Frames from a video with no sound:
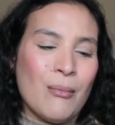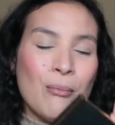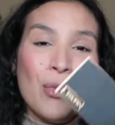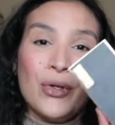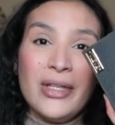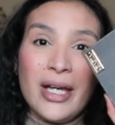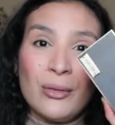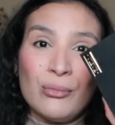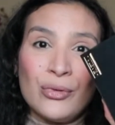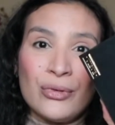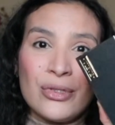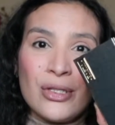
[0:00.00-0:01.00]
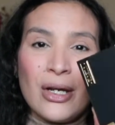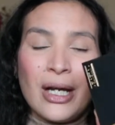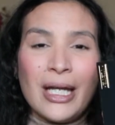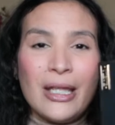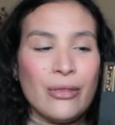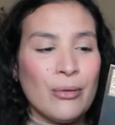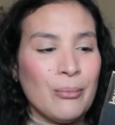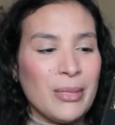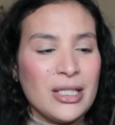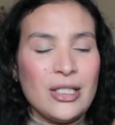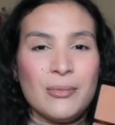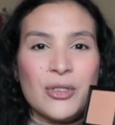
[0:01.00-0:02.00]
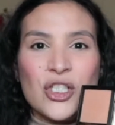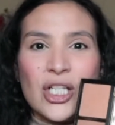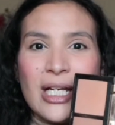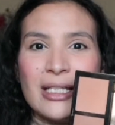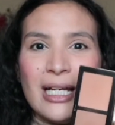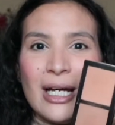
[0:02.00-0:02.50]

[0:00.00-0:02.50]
modern bronzer in the medium shade.